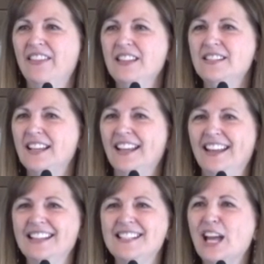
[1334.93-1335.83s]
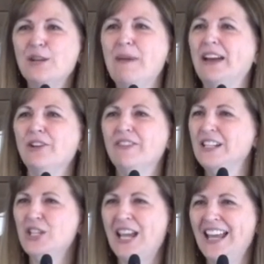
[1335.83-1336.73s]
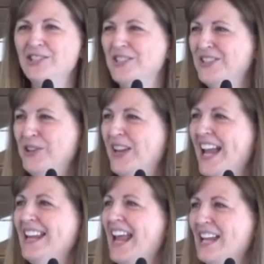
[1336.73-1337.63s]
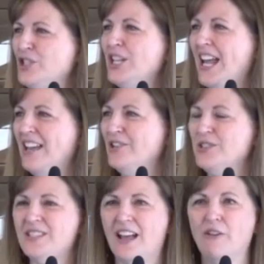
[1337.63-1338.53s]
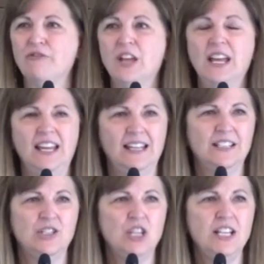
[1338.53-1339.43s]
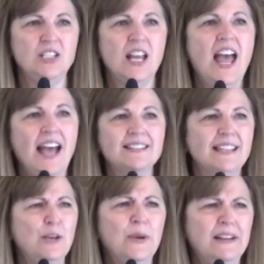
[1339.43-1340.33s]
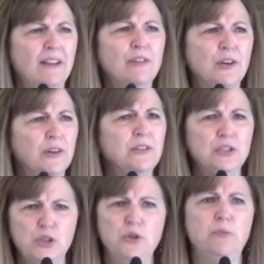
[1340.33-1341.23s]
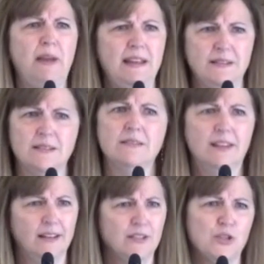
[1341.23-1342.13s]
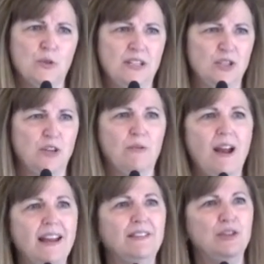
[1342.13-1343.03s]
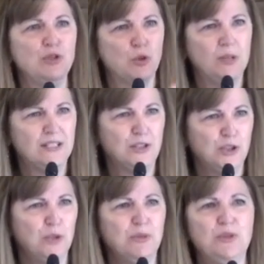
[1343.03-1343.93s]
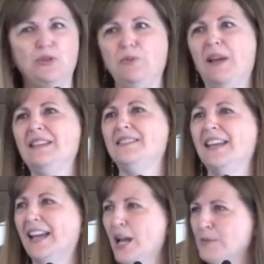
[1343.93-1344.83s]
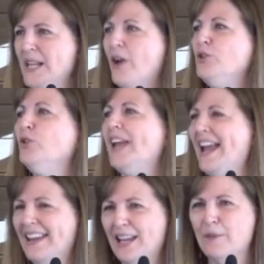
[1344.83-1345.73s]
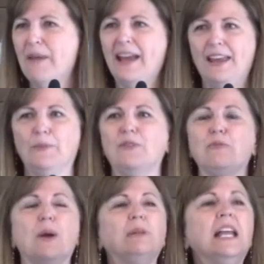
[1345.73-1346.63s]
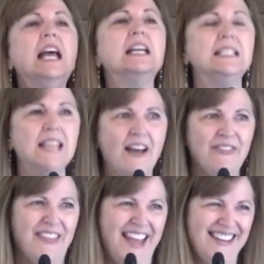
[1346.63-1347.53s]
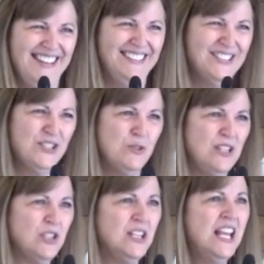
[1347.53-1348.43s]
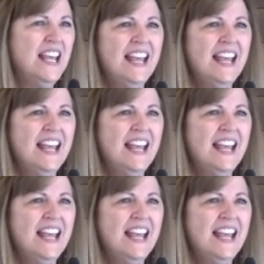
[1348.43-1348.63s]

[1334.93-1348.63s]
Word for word: This, it's not a matter of education. You can't educate yourself into changing. Has anyone never heard the toothpaste illustration, right? You squeeze the tube of toothpaste, it comes out, you can't get it back in. We've probably done that illustration.